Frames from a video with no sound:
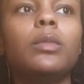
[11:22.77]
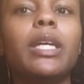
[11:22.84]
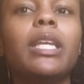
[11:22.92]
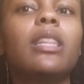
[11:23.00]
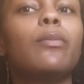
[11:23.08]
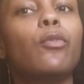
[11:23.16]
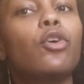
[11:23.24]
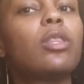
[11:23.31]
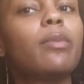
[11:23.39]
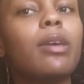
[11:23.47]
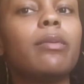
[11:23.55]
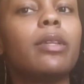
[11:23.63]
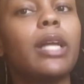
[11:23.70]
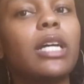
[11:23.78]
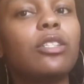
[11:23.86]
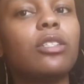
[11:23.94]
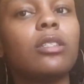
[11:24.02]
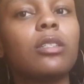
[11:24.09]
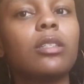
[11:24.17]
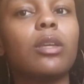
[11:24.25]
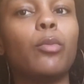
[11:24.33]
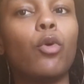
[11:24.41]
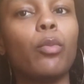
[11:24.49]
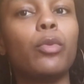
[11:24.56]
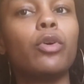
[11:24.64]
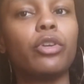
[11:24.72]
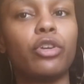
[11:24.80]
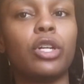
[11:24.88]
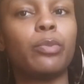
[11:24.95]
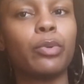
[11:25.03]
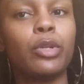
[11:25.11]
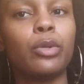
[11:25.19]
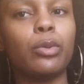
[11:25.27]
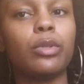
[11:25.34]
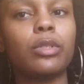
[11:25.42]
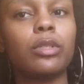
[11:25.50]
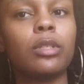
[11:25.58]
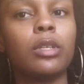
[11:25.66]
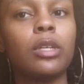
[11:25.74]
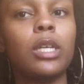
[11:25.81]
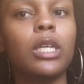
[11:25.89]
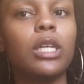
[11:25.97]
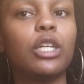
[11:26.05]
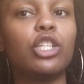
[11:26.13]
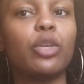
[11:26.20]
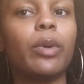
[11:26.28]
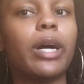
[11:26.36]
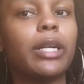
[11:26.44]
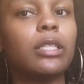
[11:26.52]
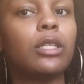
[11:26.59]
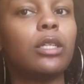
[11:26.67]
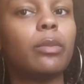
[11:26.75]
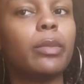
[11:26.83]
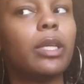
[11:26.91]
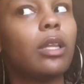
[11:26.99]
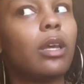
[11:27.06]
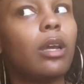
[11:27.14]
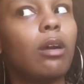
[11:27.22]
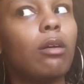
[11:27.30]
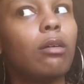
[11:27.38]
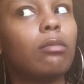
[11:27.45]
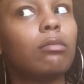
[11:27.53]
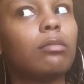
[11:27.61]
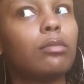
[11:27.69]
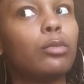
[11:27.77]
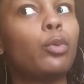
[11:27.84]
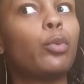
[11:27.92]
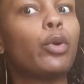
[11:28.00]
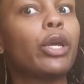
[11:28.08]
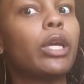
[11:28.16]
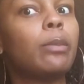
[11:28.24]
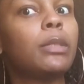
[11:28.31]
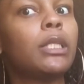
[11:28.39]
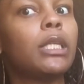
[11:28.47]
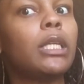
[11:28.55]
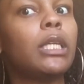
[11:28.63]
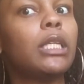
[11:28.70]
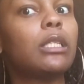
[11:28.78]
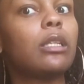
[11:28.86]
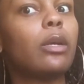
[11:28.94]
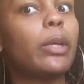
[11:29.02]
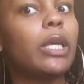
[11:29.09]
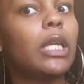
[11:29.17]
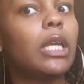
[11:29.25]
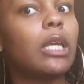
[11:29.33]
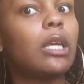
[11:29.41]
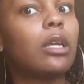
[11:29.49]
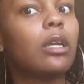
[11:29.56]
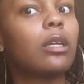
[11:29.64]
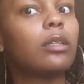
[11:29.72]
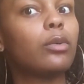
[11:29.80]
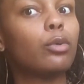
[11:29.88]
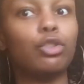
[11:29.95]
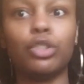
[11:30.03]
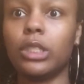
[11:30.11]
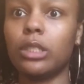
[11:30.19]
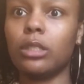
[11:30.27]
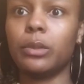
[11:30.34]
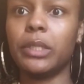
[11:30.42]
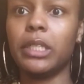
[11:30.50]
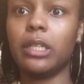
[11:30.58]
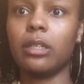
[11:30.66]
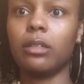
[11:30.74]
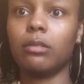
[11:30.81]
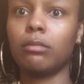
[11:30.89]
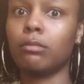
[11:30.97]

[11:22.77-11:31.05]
and the more the baby latches, the more milk you're going to produce, because your body's going to be like, oh, we're empty and he's still eating or she's still eating.